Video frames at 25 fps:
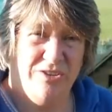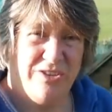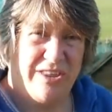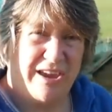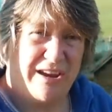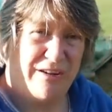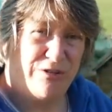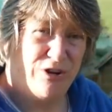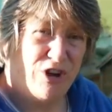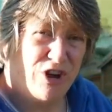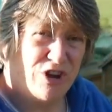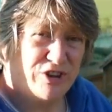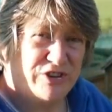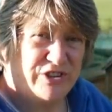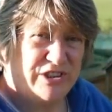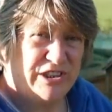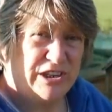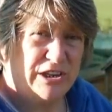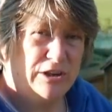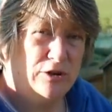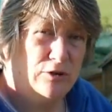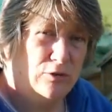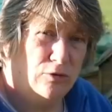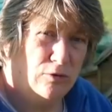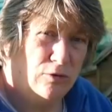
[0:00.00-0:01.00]
there are
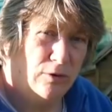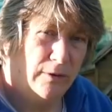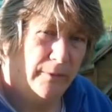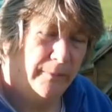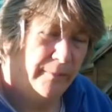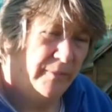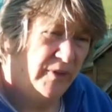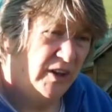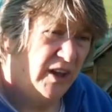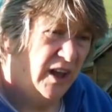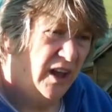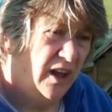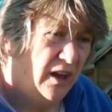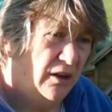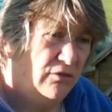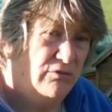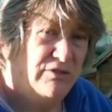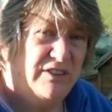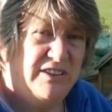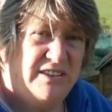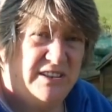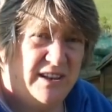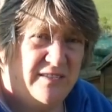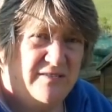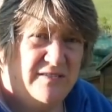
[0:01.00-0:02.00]
two
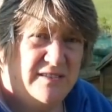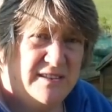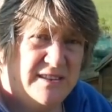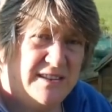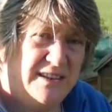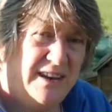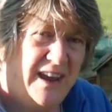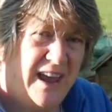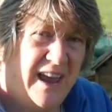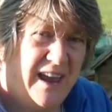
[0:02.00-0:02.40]
redundant